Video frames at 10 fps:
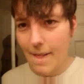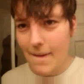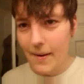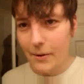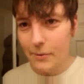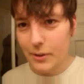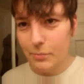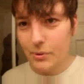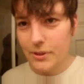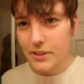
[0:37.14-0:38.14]
I really
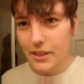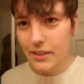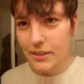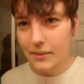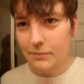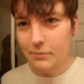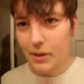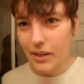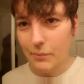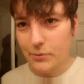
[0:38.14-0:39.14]
appreciate it.
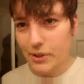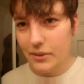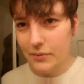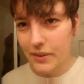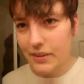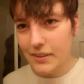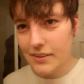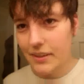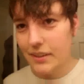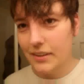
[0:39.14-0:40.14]
I'm trying to find
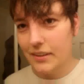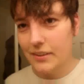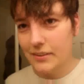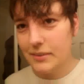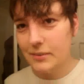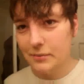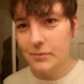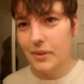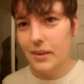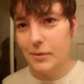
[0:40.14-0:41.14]
exciting things.
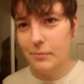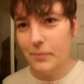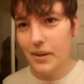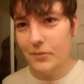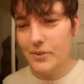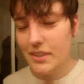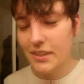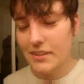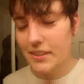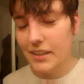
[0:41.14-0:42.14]
I've said
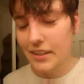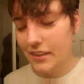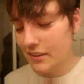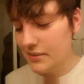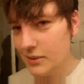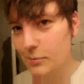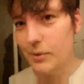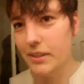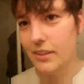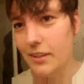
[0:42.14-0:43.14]
exciting things too many
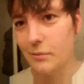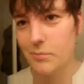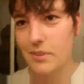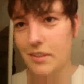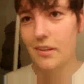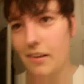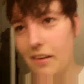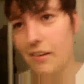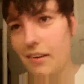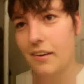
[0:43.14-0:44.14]
times.
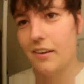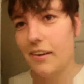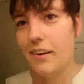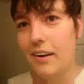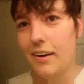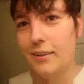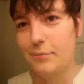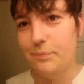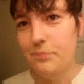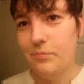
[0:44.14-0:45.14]

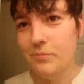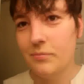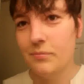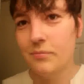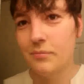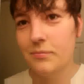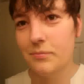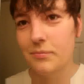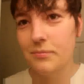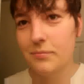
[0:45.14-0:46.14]

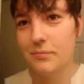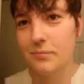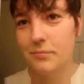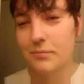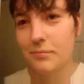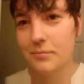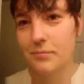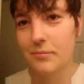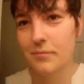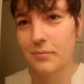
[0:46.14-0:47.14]

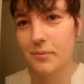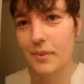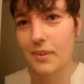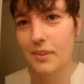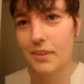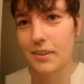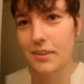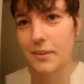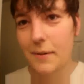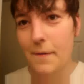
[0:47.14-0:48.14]

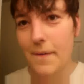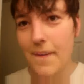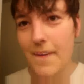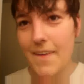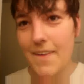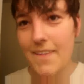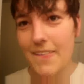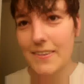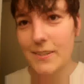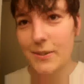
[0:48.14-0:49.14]

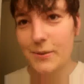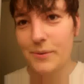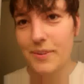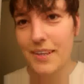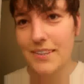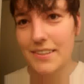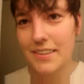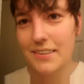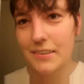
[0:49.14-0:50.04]
So that's it.